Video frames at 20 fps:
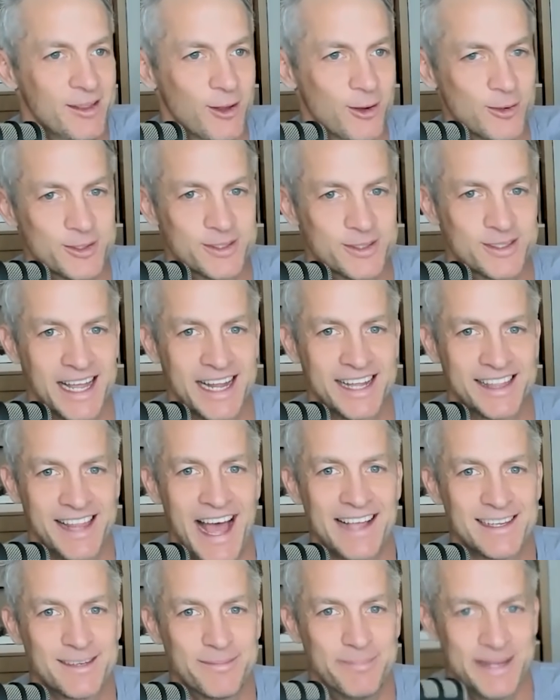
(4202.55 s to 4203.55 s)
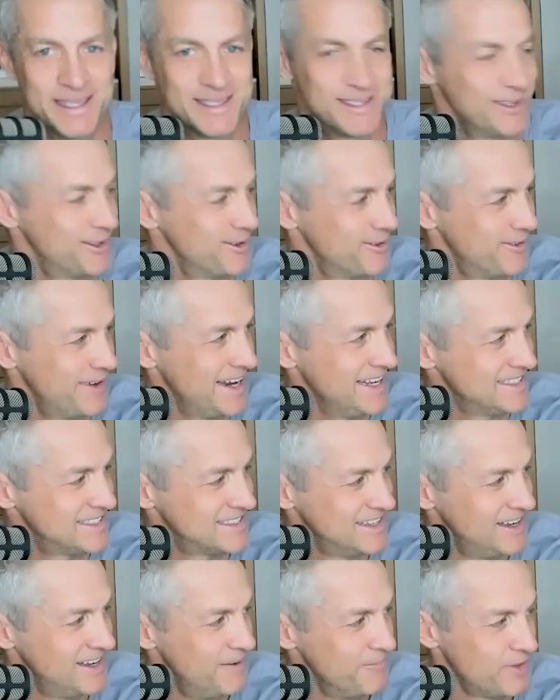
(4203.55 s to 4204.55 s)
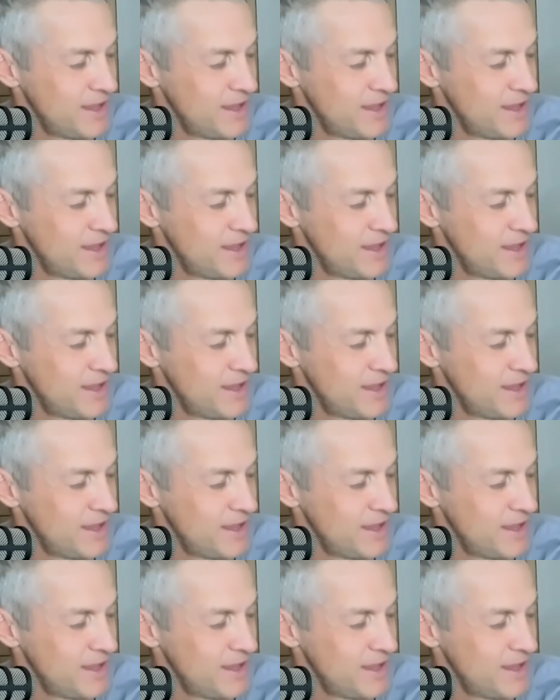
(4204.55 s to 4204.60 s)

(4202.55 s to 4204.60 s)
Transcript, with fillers: those like last bits of the race.